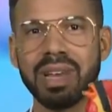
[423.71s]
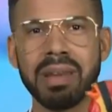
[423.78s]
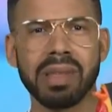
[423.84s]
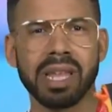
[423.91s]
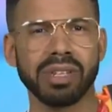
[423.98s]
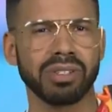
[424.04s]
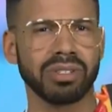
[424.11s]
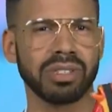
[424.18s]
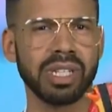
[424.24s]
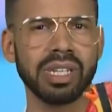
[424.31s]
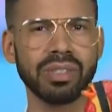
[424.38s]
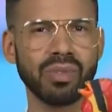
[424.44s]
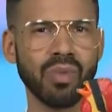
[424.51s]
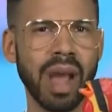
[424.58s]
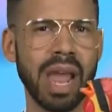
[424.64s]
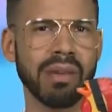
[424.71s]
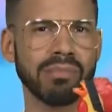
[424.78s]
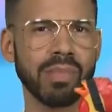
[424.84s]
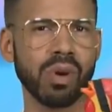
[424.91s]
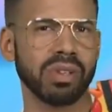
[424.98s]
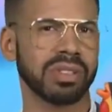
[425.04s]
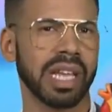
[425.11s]
Maybe they just need the right
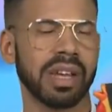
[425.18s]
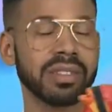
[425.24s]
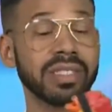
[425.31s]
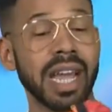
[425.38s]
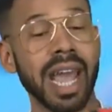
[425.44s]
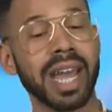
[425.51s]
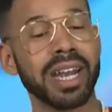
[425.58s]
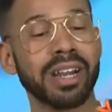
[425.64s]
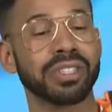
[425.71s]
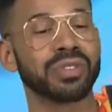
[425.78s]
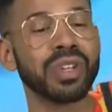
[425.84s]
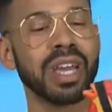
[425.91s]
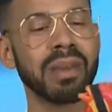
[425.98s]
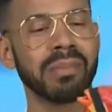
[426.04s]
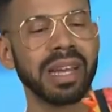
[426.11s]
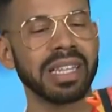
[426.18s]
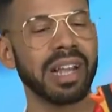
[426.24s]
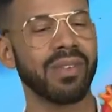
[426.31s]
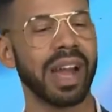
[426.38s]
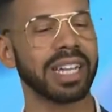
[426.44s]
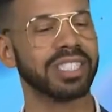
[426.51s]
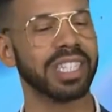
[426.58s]
motorcycle jacket in the dream, and
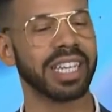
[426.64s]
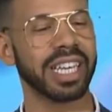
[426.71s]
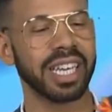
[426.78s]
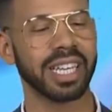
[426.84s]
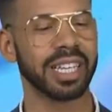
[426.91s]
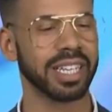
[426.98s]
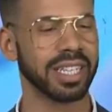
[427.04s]
they ride chicken.